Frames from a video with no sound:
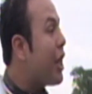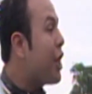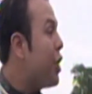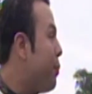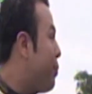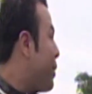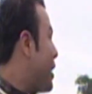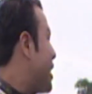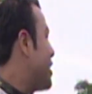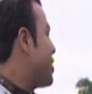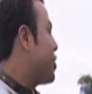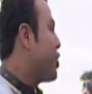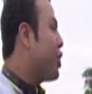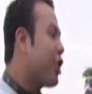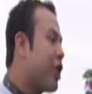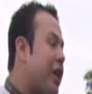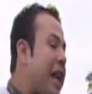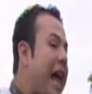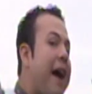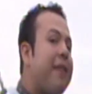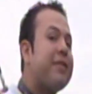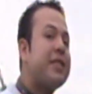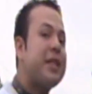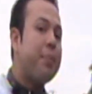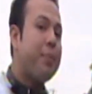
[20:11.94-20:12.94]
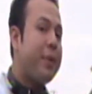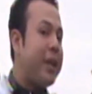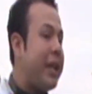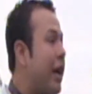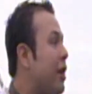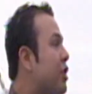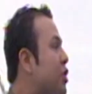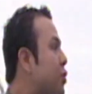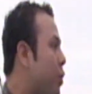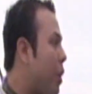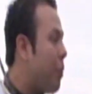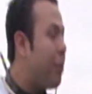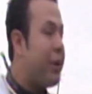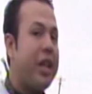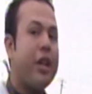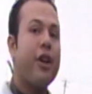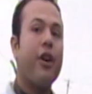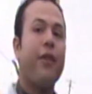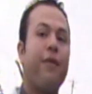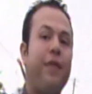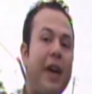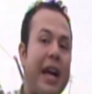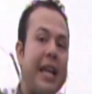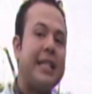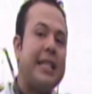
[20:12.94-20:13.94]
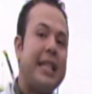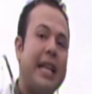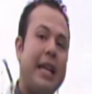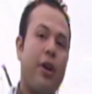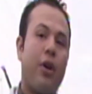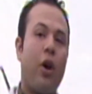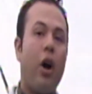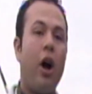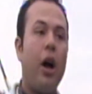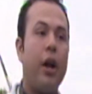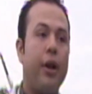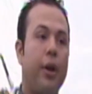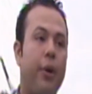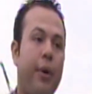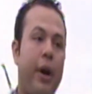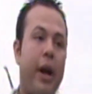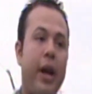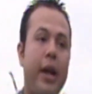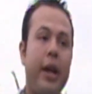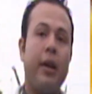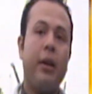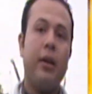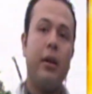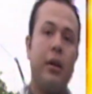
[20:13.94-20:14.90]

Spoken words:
Because you're going to have something else rubbing in your face later on, all right?